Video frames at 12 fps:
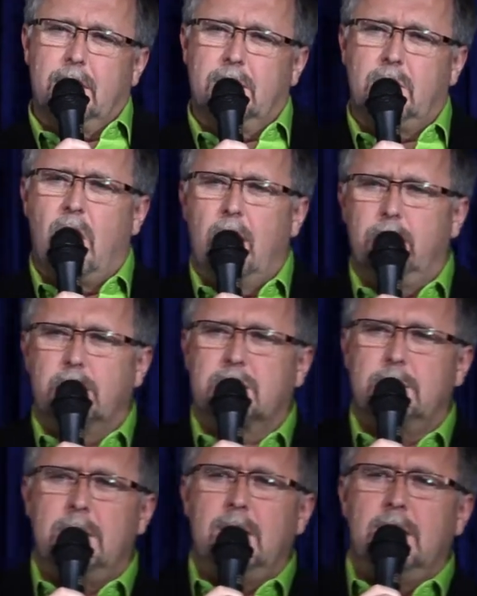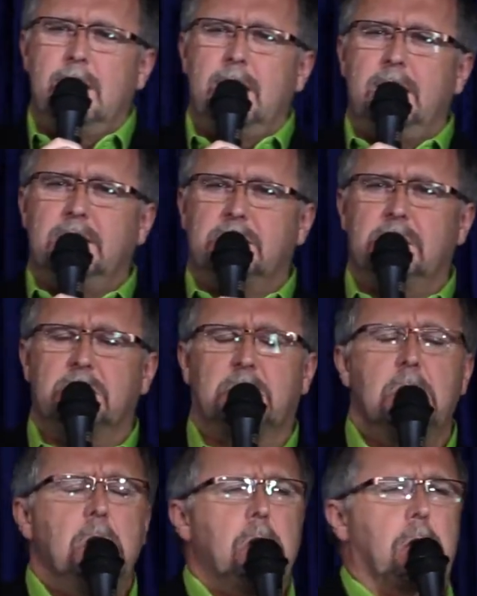Dov looks at me and he says,
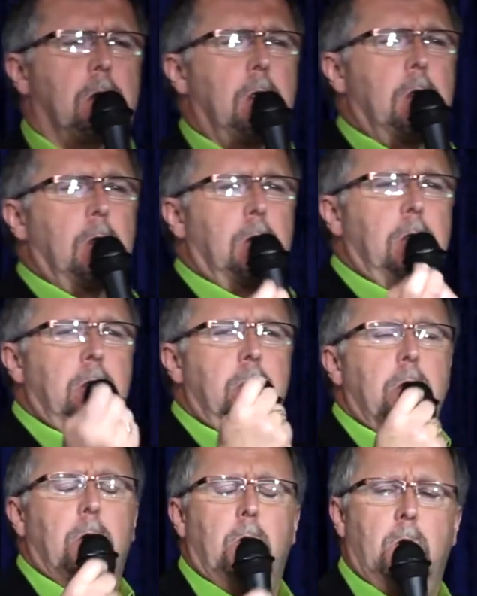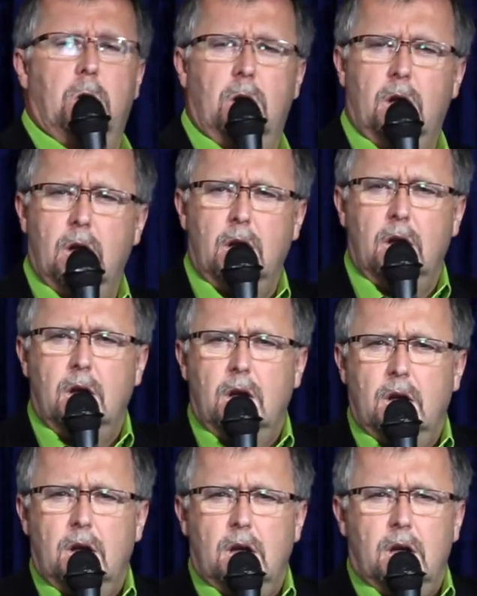Ronaldinho,
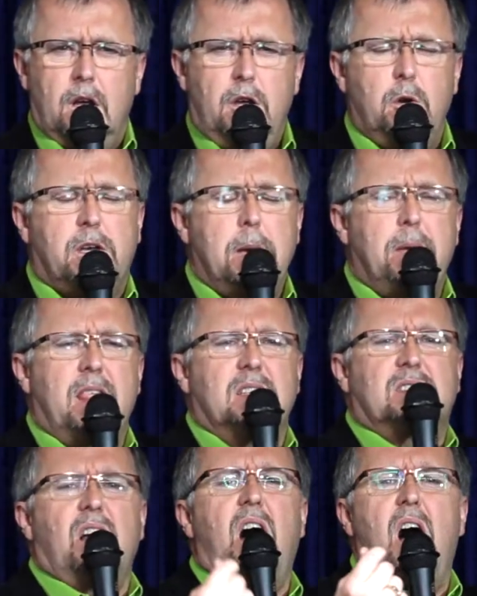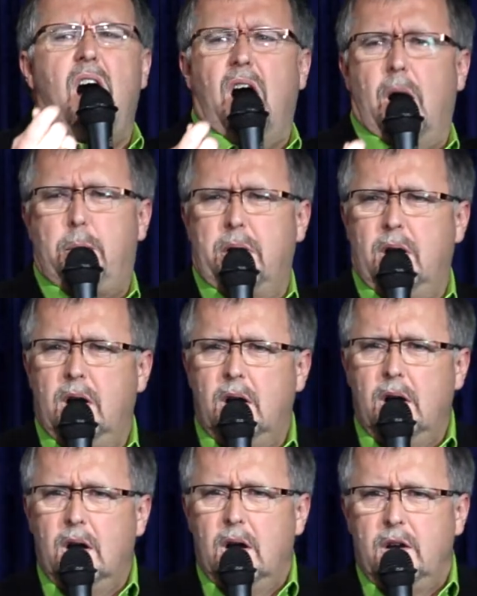you keep this up.
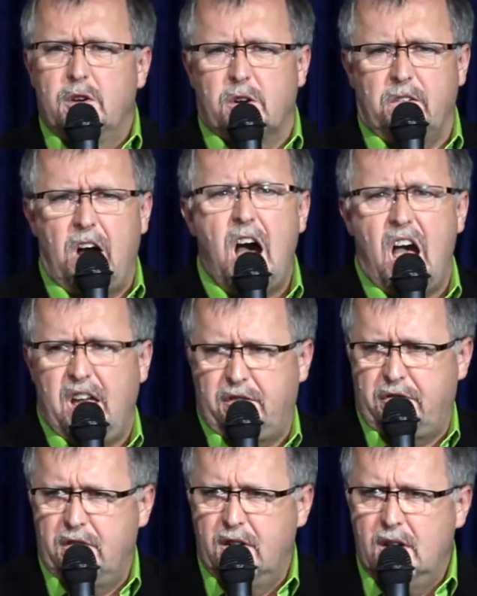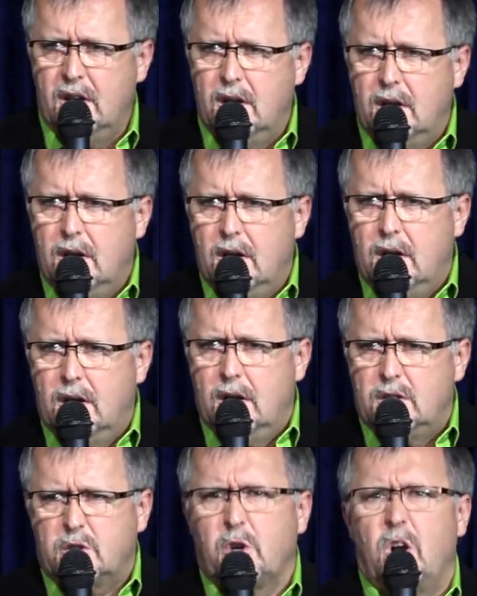You revive.
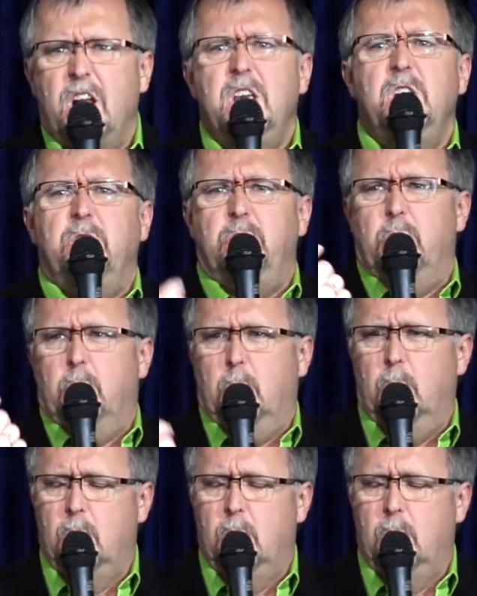She's going to leave you.